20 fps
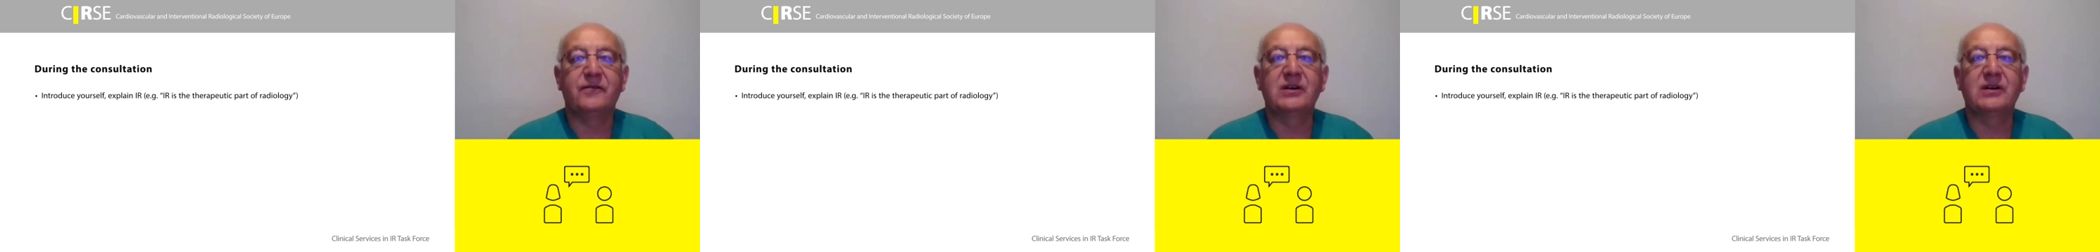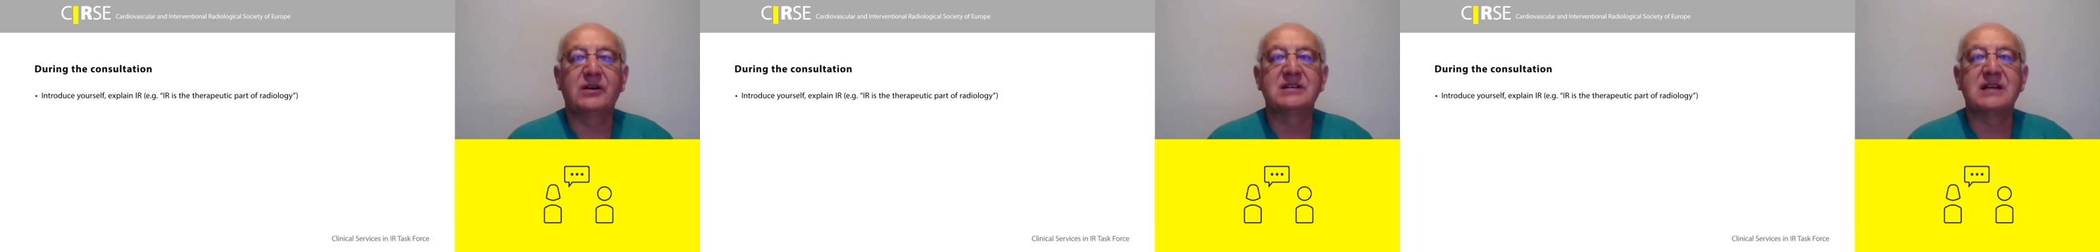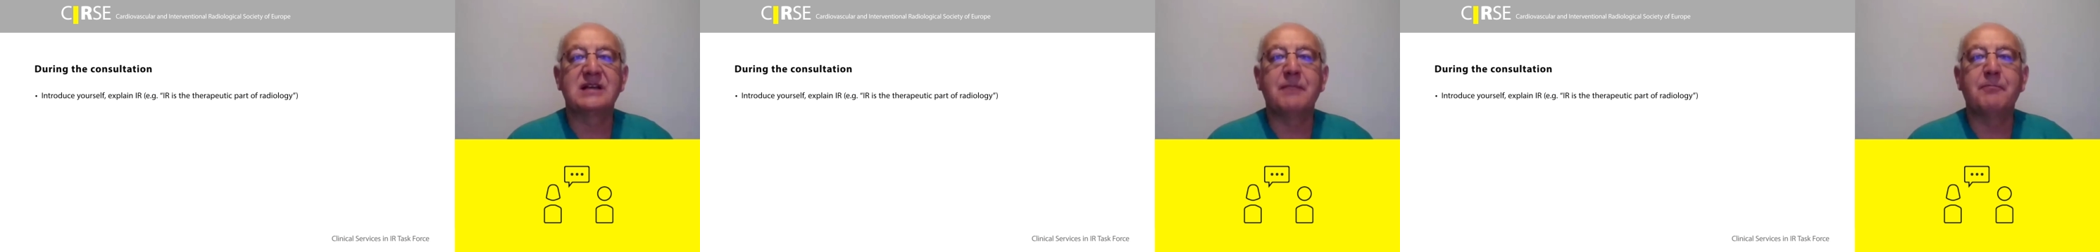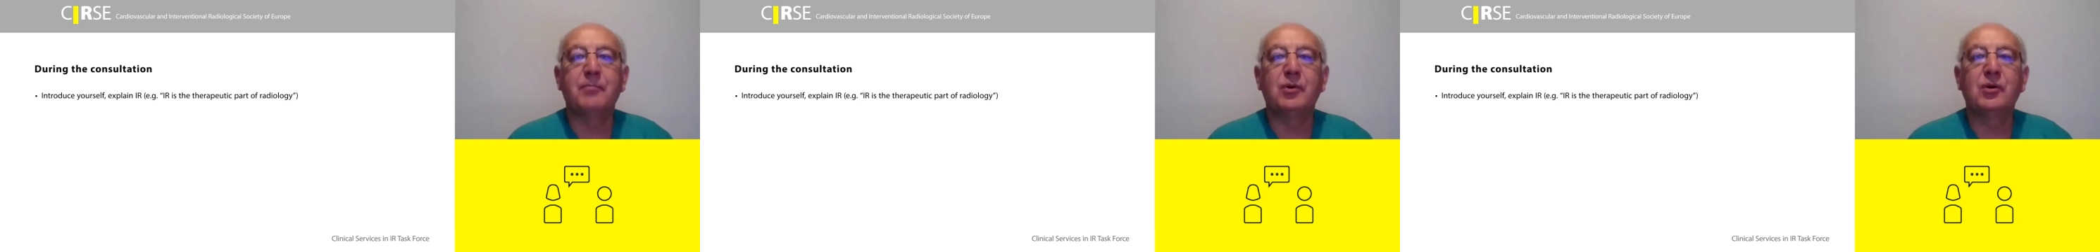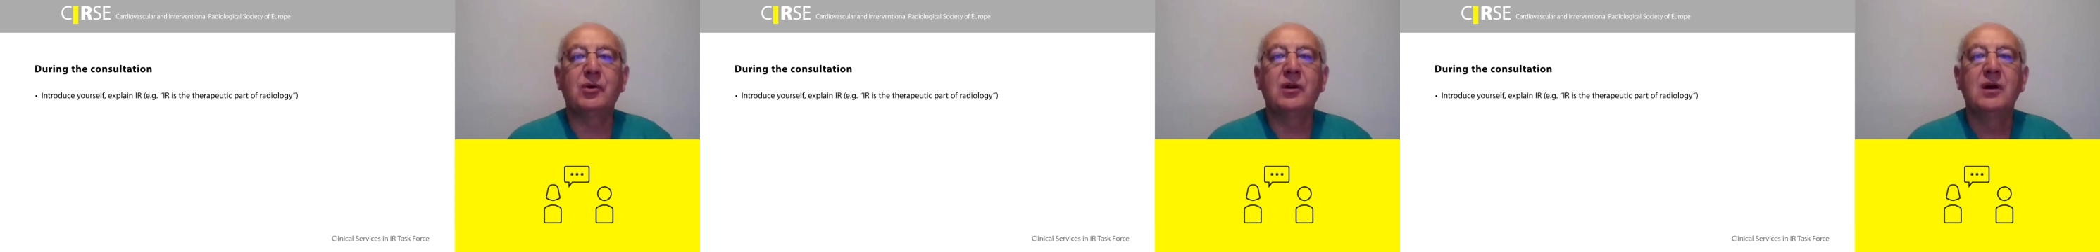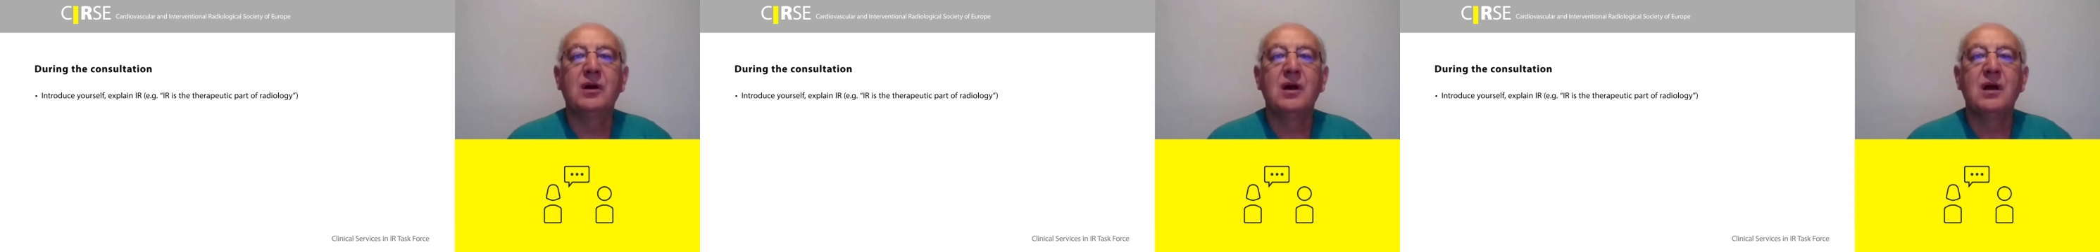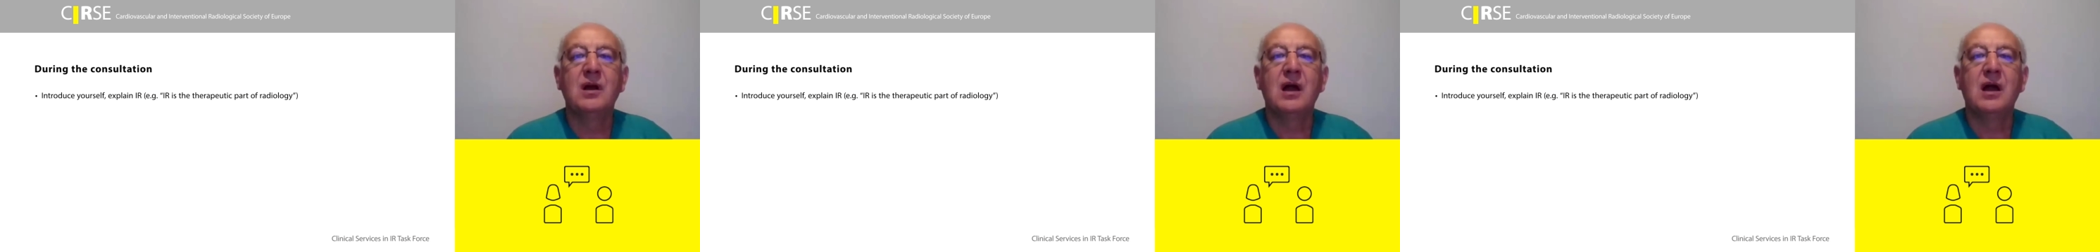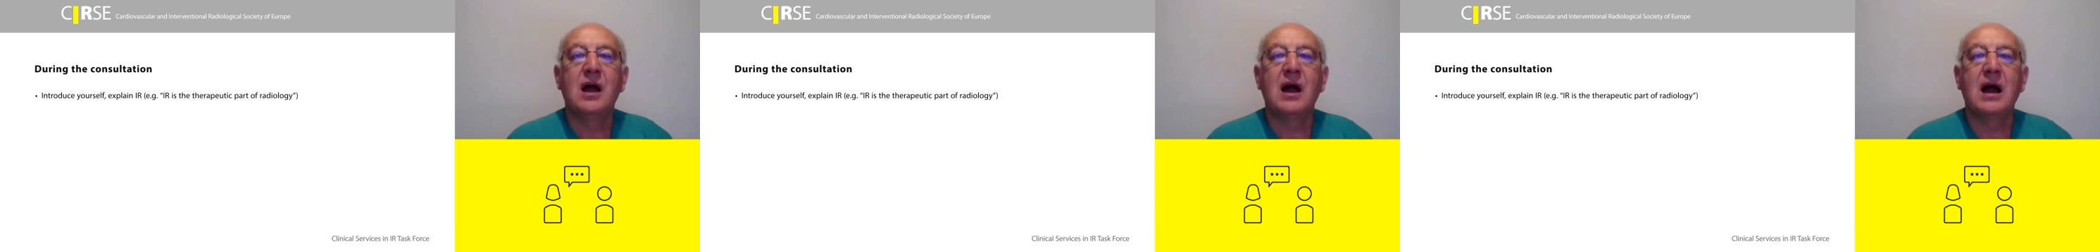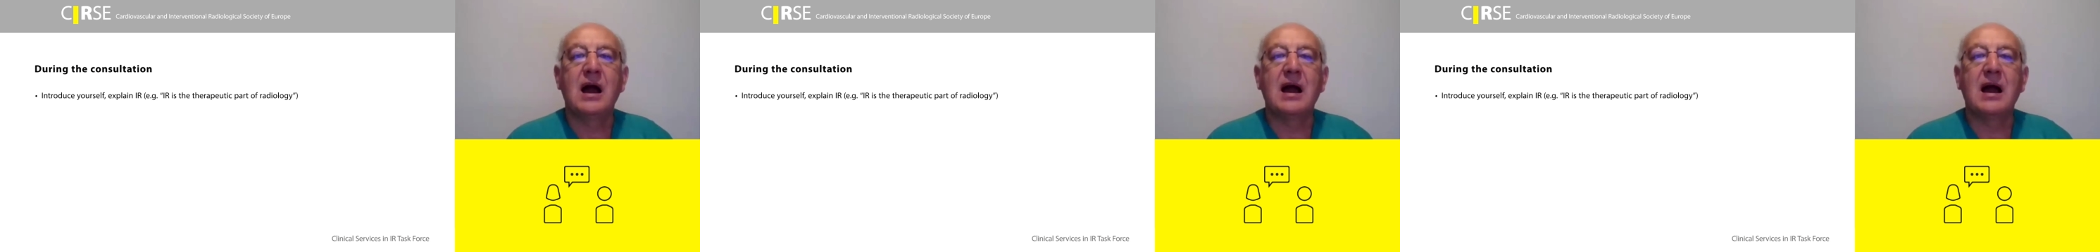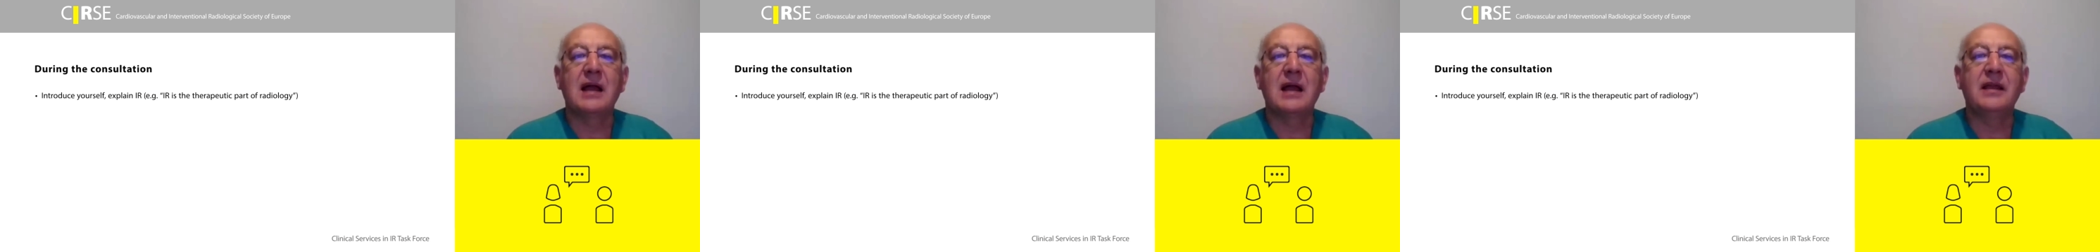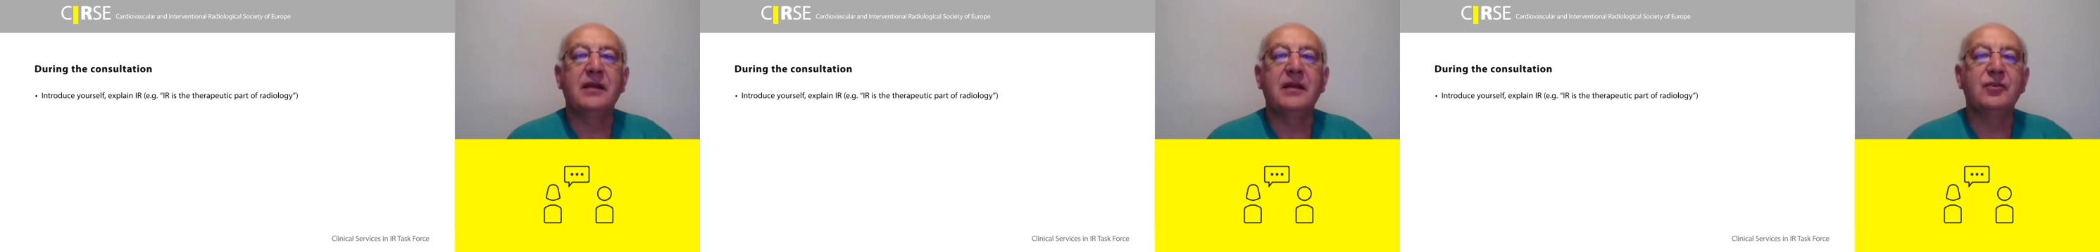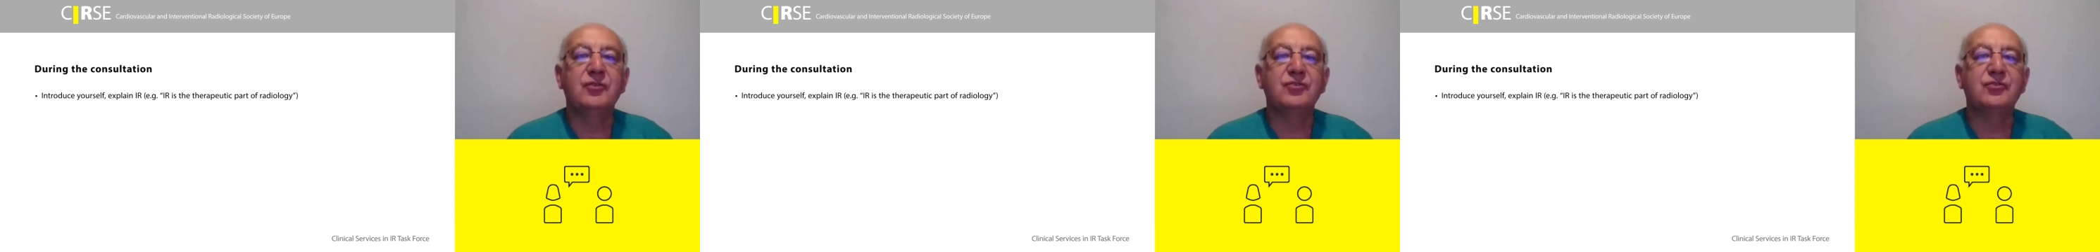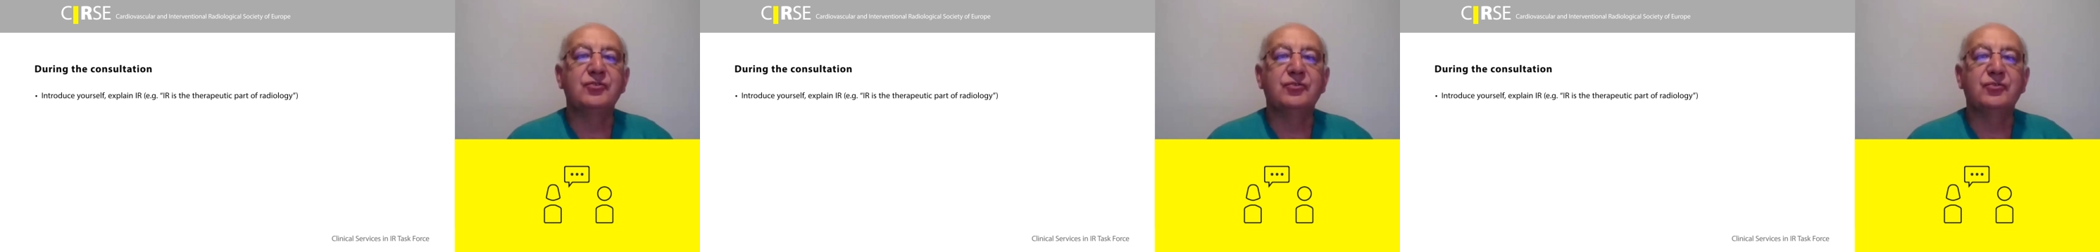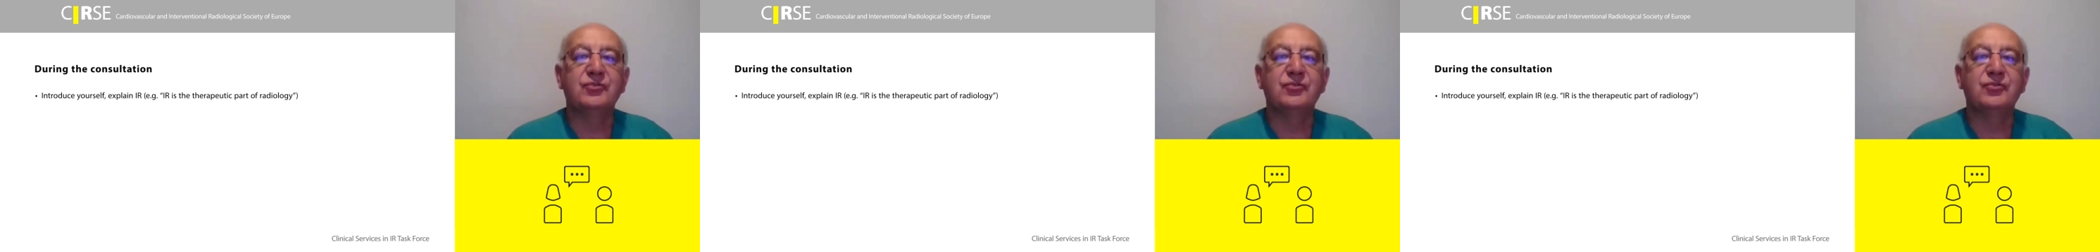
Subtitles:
For example, I used